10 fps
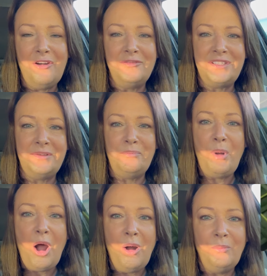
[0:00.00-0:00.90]
of some
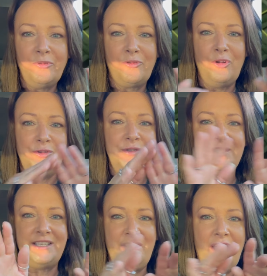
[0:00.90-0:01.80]
palm
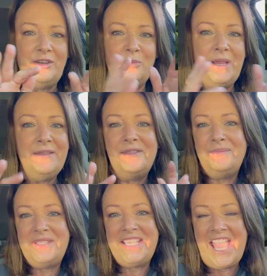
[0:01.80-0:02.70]
fronds and I'd weave
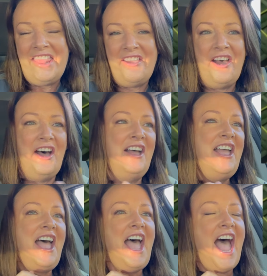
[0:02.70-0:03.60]
them together,
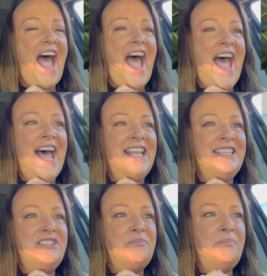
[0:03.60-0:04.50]
and